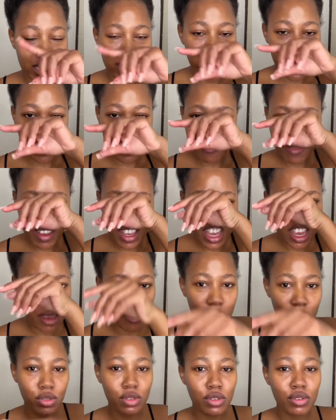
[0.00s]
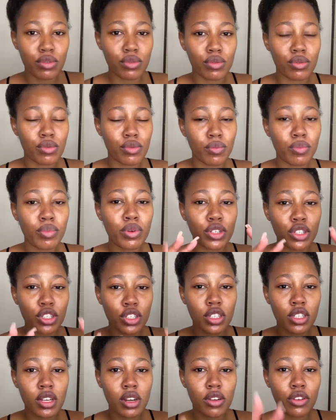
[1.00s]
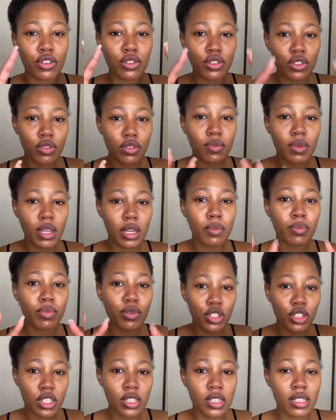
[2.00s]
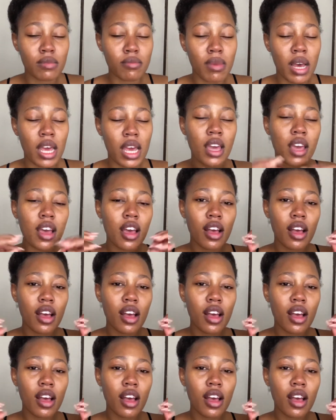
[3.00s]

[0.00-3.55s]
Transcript: like being able to push YouTube, then pushes my